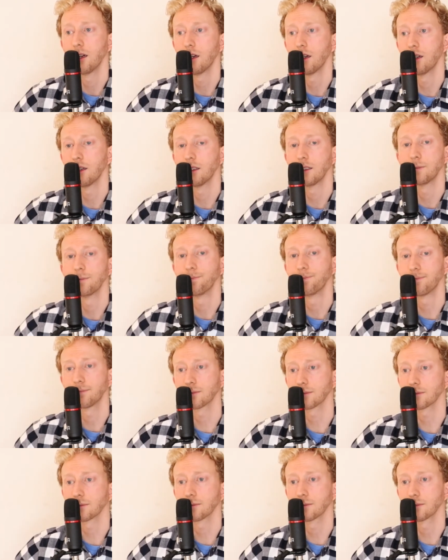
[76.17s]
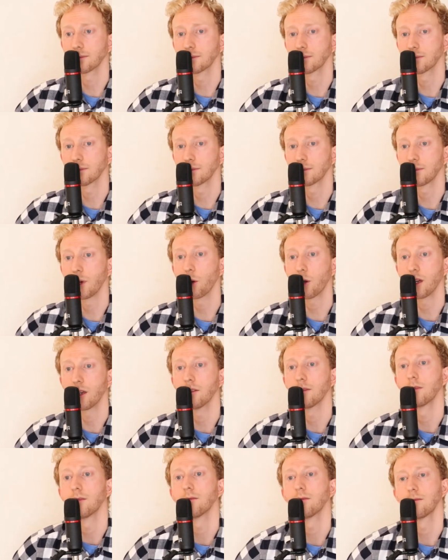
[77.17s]
Okay.
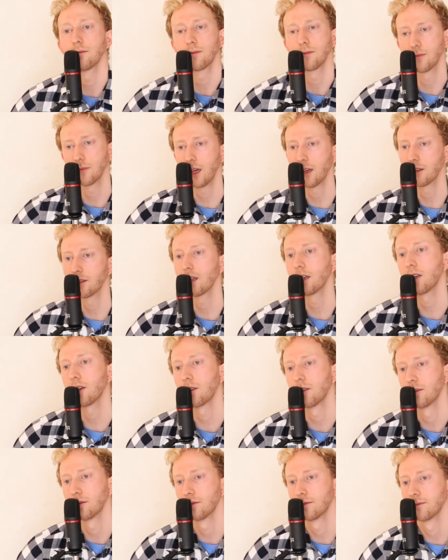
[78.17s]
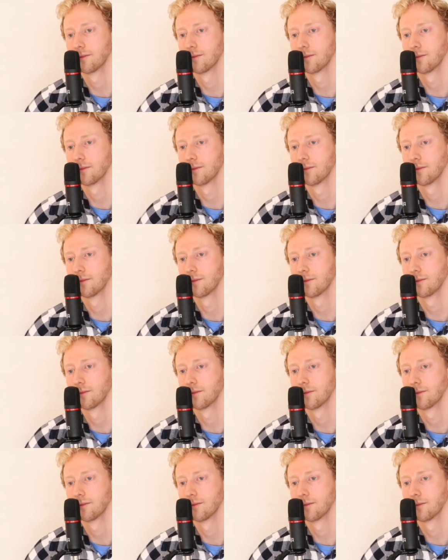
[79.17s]
Thank you.